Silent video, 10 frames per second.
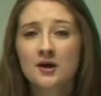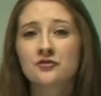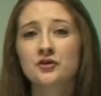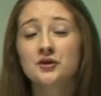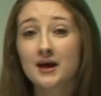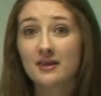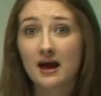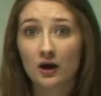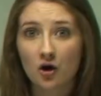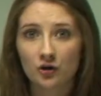So you get
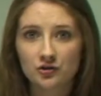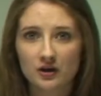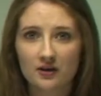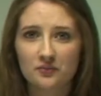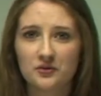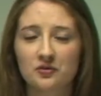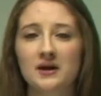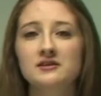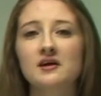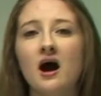that contrast
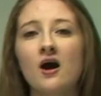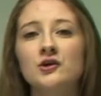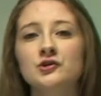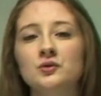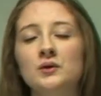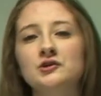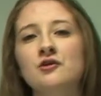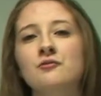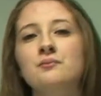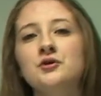between Tara June
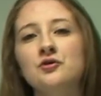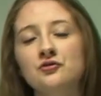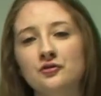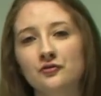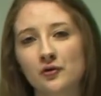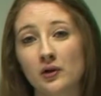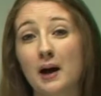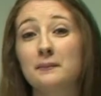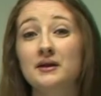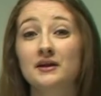Winch's beautiful
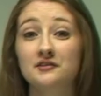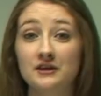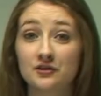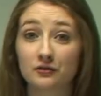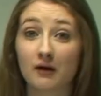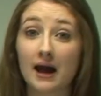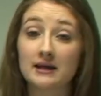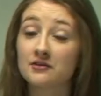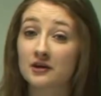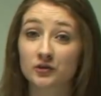ability to write
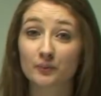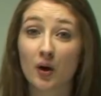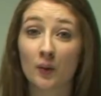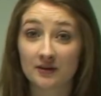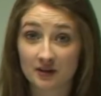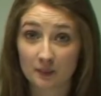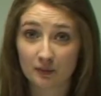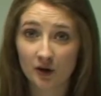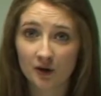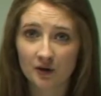in such poetic
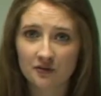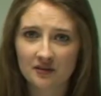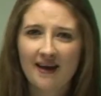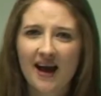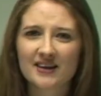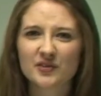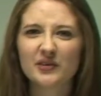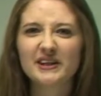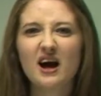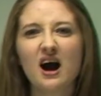prose and the
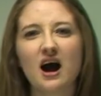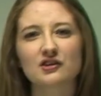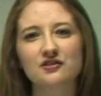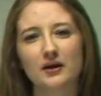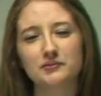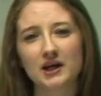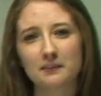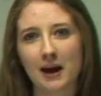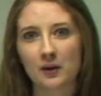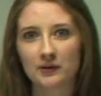really harsh subject
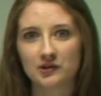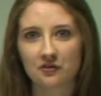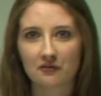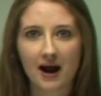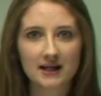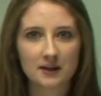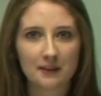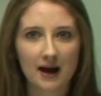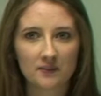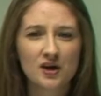matter which she's writing
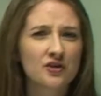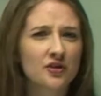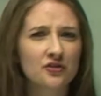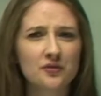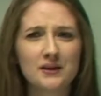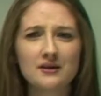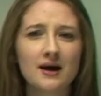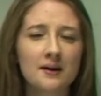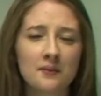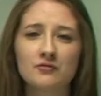about. So it's a bit
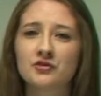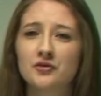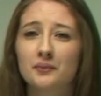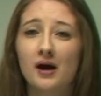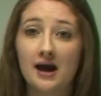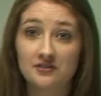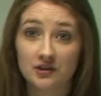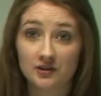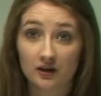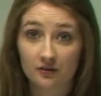of a surprising
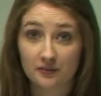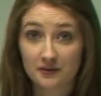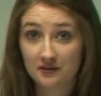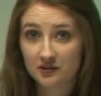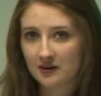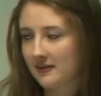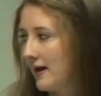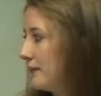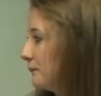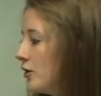juxtaposition
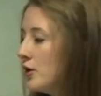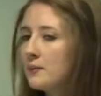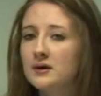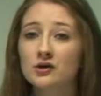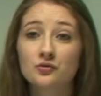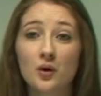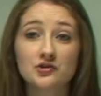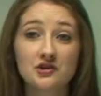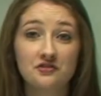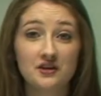there, because what
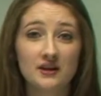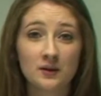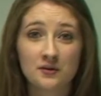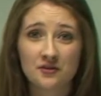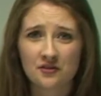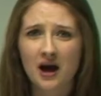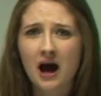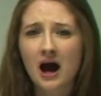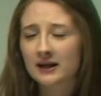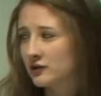she's dealing with is
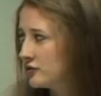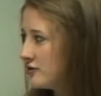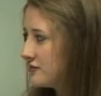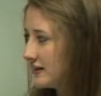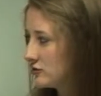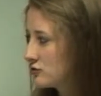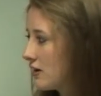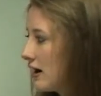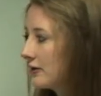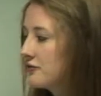hard issues like
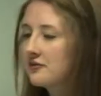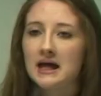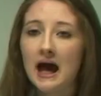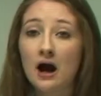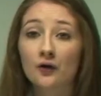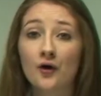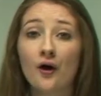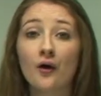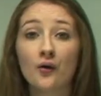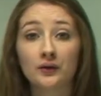drugs,
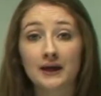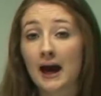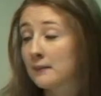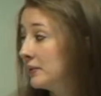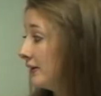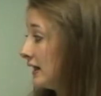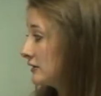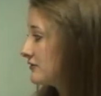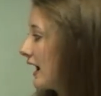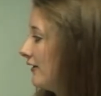alcohol, gambling,
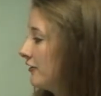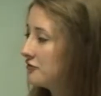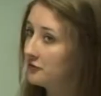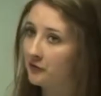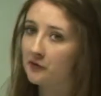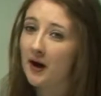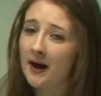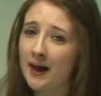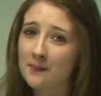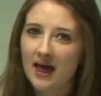violence and
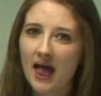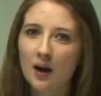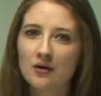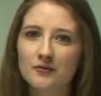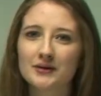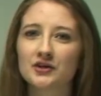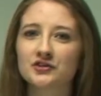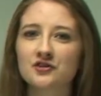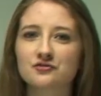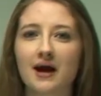crime. However, because
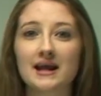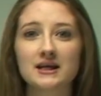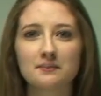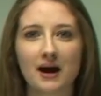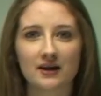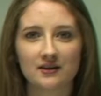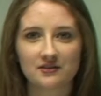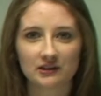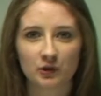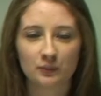she's writing about it in
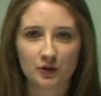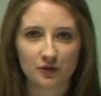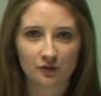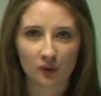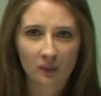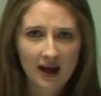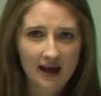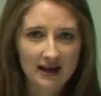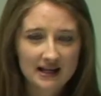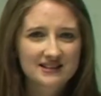such a beautiful
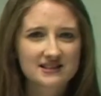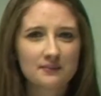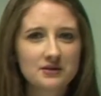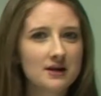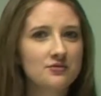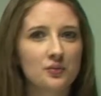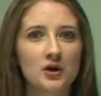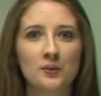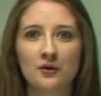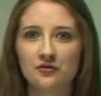way, sometimes we
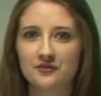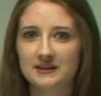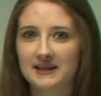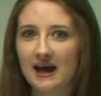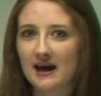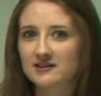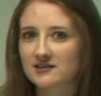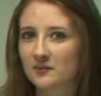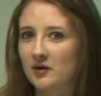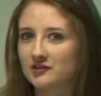almost forget
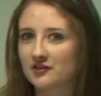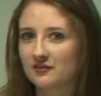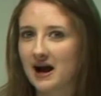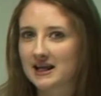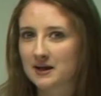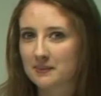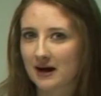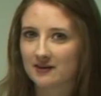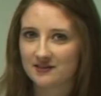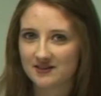that what she's writing
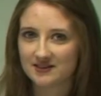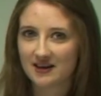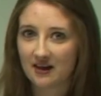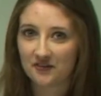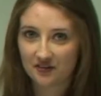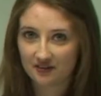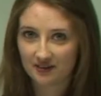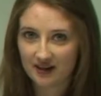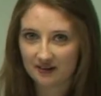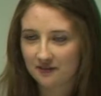about is as intense as
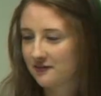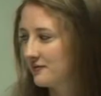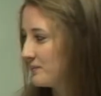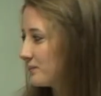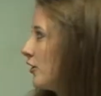it is.